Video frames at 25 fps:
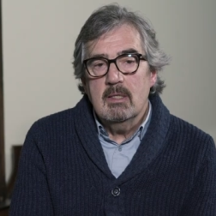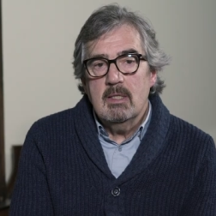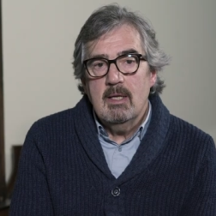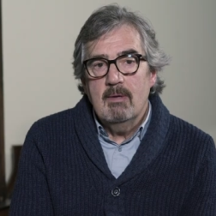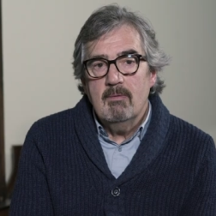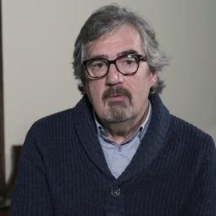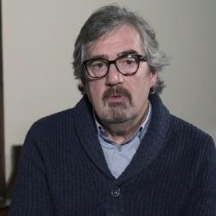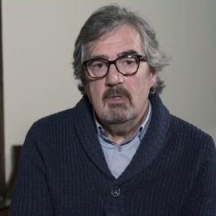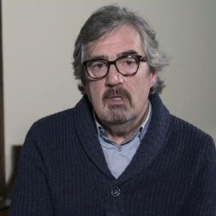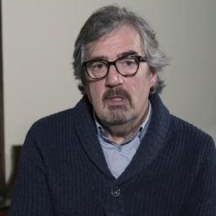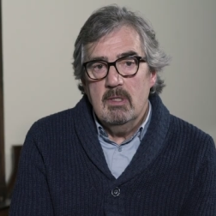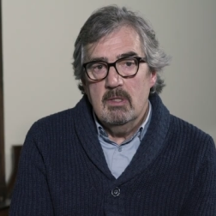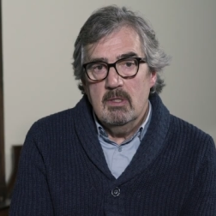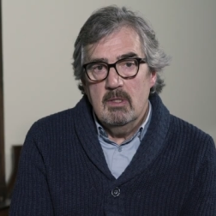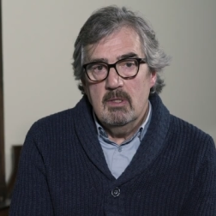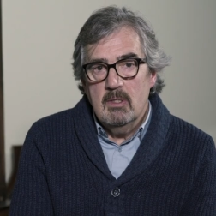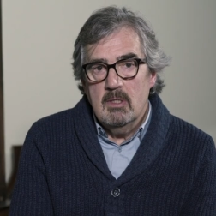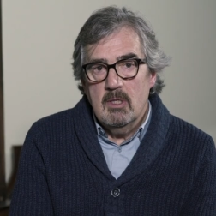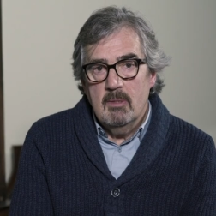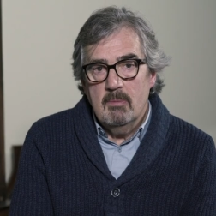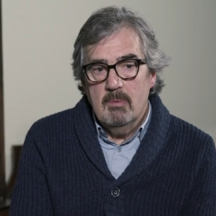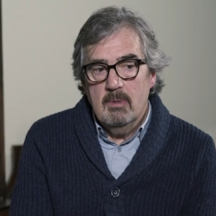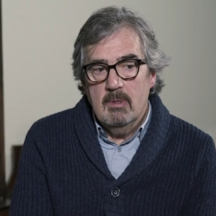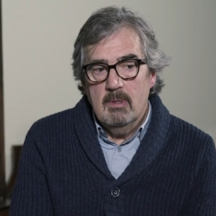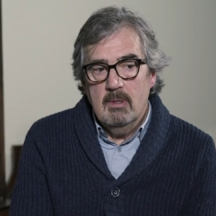and 70s in
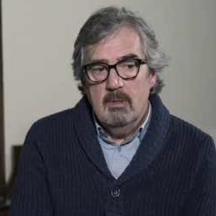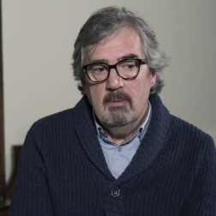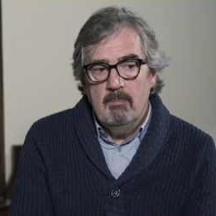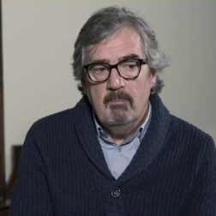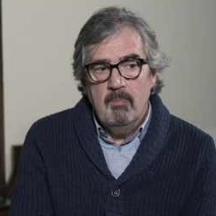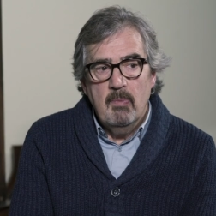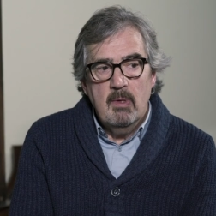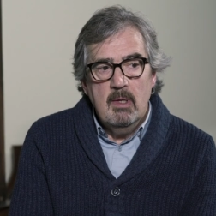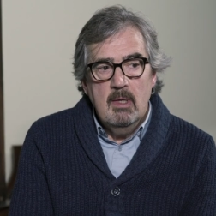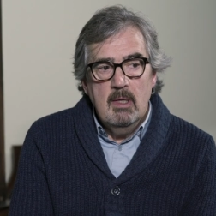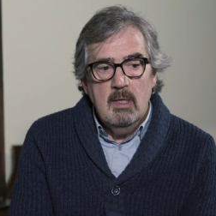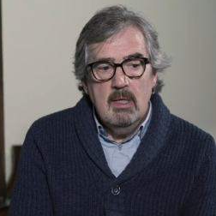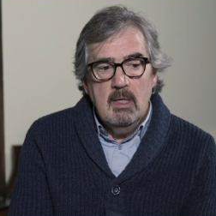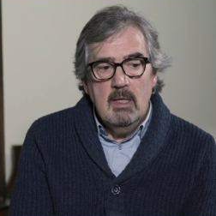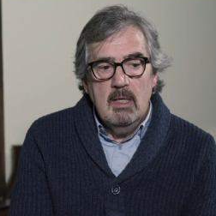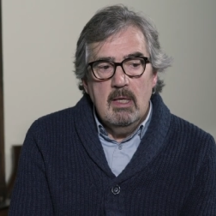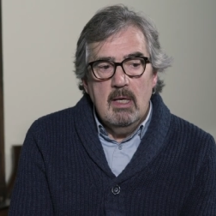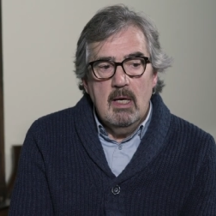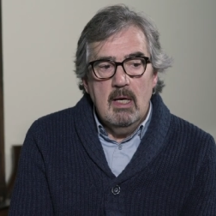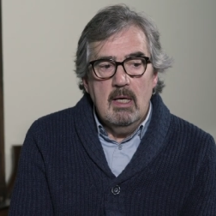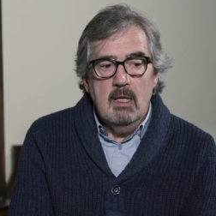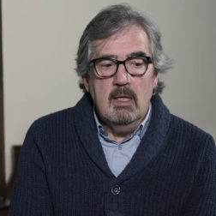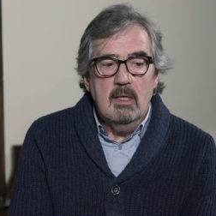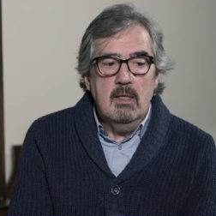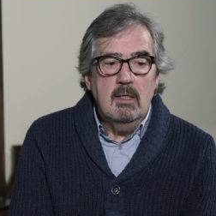Dublin.
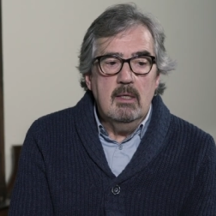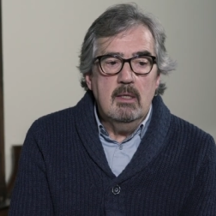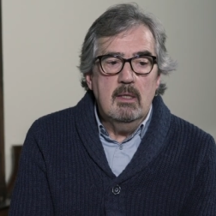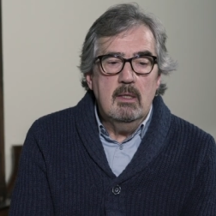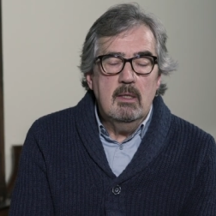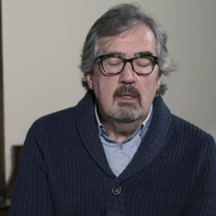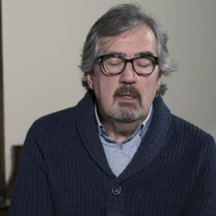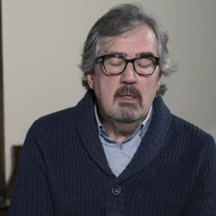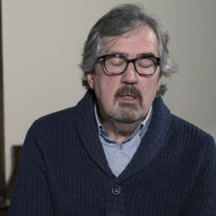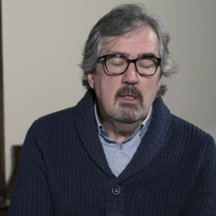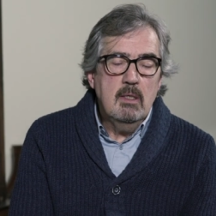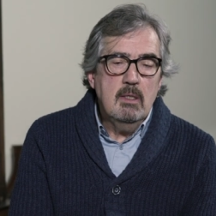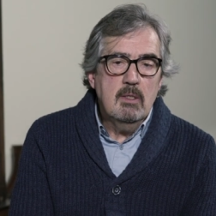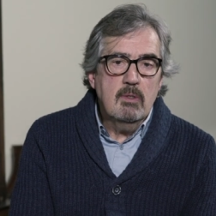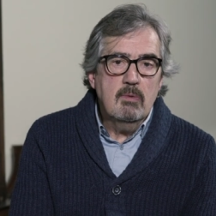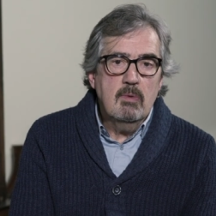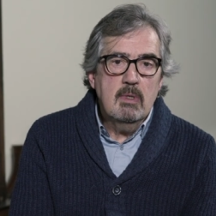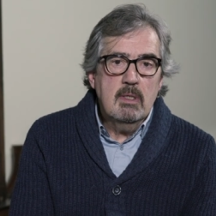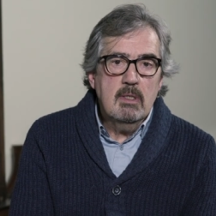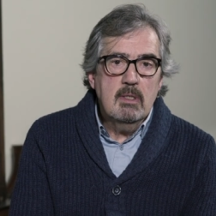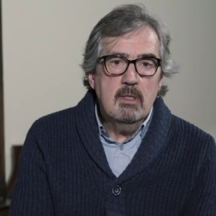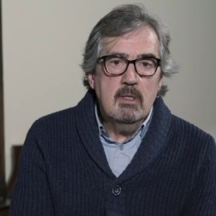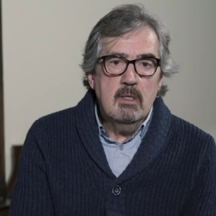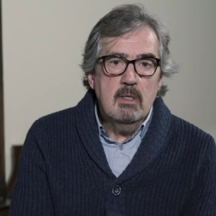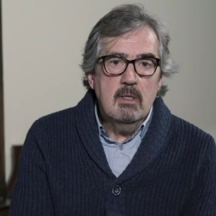Uh, he's
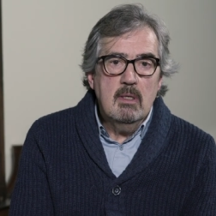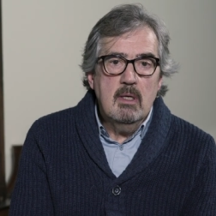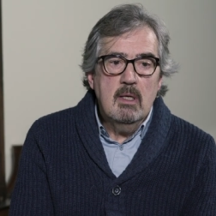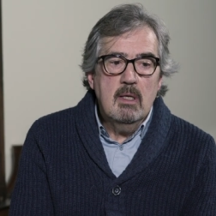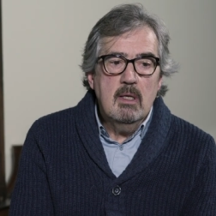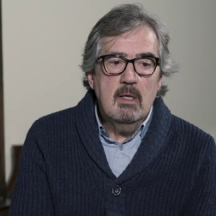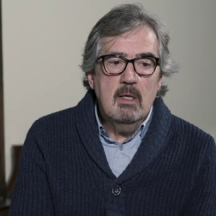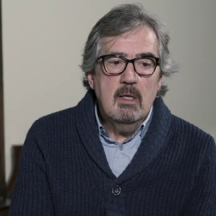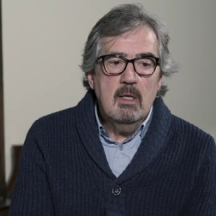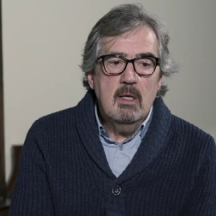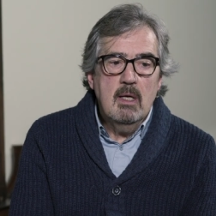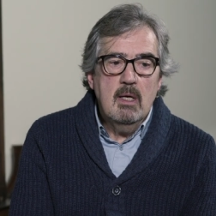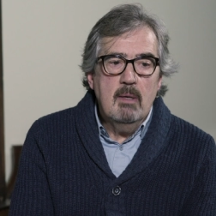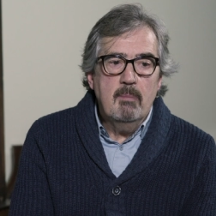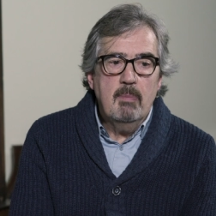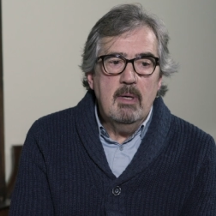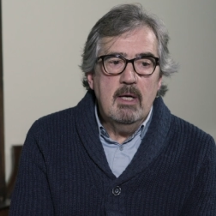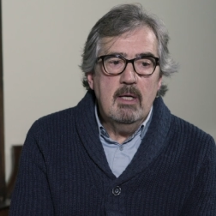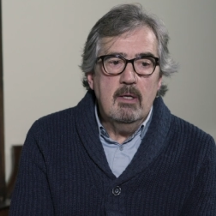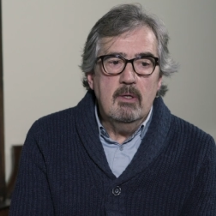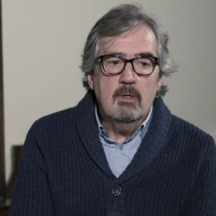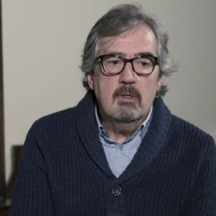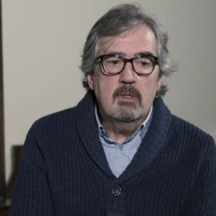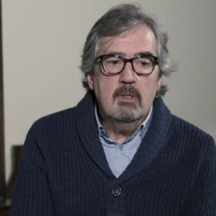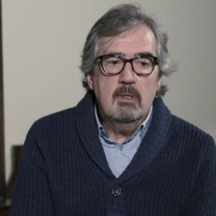written
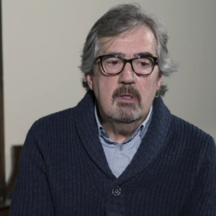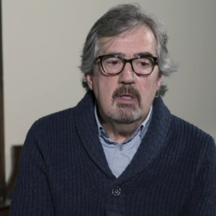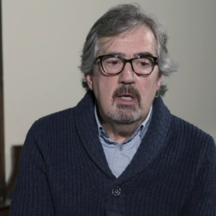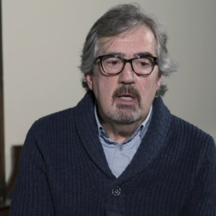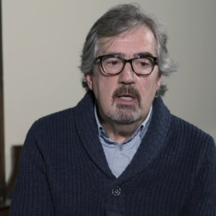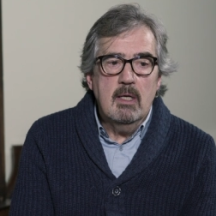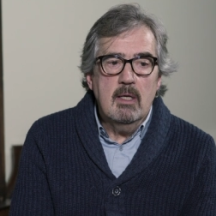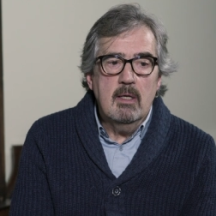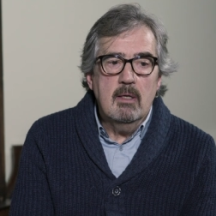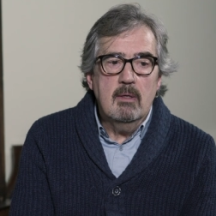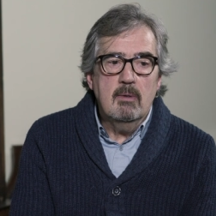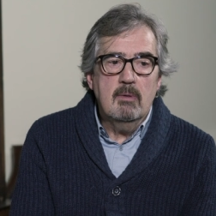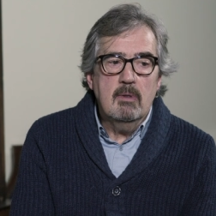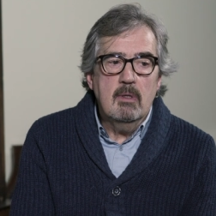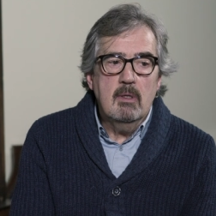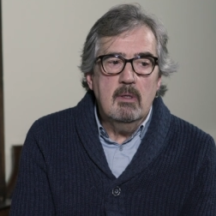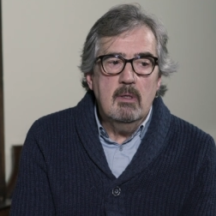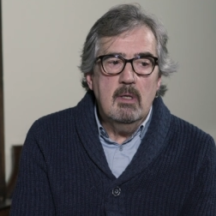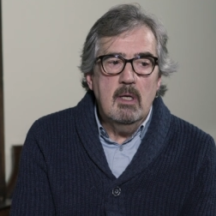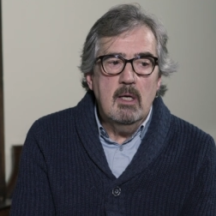about uh,